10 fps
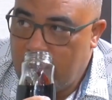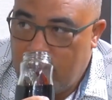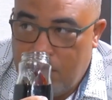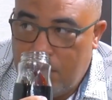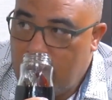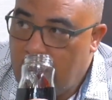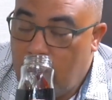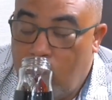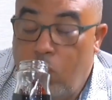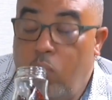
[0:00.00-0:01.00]
Yeah, it's
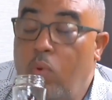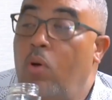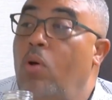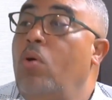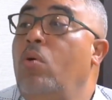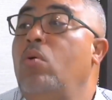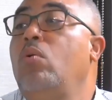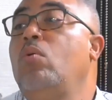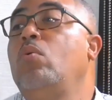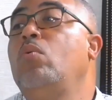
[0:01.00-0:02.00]
actually my own homemade
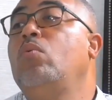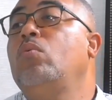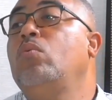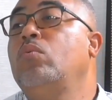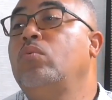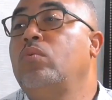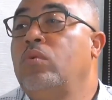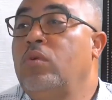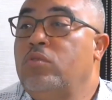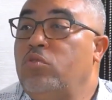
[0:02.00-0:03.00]
bitters.
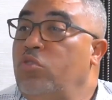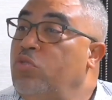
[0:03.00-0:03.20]
So